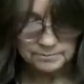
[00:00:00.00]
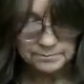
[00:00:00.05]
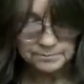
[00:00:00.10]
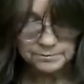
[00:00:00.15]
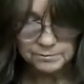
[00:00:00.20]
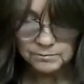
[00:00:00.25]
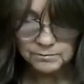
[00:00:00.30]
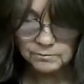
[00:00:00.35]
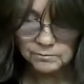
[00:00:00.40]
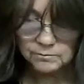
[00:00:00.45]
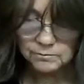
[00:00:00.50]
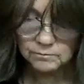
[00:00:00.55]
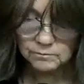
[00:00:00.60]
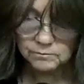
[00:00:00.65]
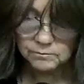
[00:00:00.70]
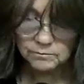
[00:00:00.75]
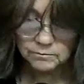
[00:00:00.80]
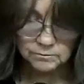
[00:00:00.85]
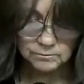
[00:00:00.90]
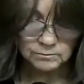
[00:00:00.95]

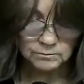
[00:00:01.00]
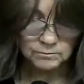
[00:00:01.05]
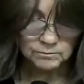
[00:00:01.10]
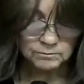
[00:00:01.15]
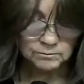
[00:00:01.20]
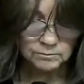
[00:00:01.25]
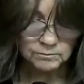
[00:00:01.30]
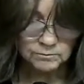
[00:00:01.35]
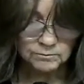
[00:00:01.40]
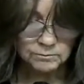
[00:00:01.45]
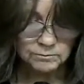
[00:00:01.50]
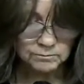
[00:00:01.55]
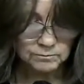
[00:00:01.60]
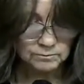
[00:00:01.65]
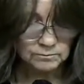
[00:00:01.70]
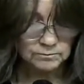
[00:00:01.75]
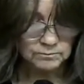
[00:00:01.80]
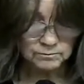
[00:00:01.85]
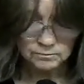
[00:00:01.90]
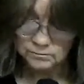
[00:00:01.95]

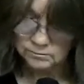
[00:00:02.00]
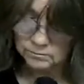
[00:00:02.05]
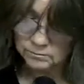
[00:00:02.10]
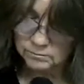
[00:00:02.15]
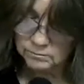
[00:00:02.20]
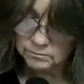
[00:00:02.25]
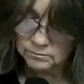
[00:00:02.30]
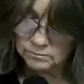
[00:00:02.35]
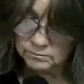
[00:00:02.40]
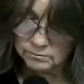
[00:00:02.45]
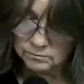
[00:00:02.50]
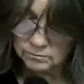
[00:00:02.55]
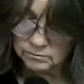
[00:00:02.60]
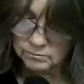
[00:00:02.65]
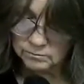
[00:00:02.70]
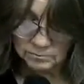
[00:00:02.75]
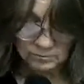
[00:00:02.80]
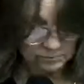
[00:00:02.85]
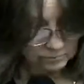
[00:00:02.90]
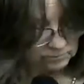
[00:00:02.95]

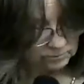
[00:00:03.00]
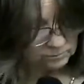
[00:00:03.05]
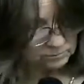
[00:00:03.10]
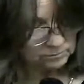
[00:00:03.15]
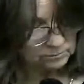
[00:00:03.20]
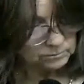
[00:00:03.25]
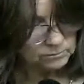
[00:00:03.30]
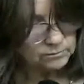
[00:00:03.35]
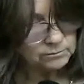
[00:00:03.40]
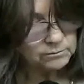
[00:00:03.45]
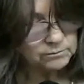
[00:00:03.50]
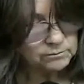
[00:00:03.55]
No one is speaking in this clip.